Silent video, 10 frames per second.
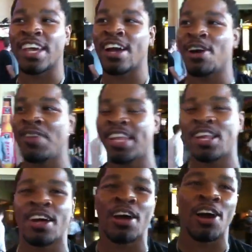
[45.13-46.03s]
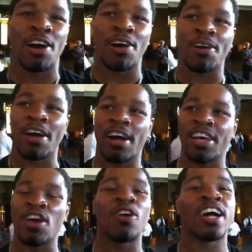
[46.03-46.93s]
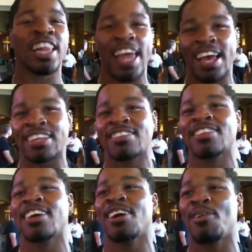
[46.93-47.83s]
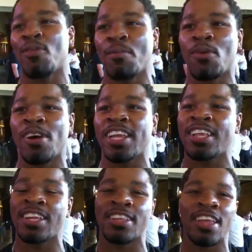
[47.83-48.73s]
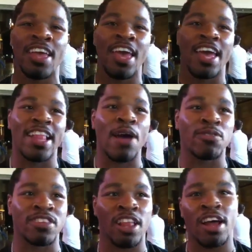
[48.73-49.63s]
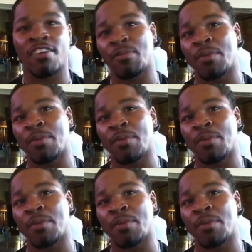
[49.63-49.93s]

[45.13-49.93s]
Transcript: Uh, we did a, a, a yoga class um, one morning, and, and that was love.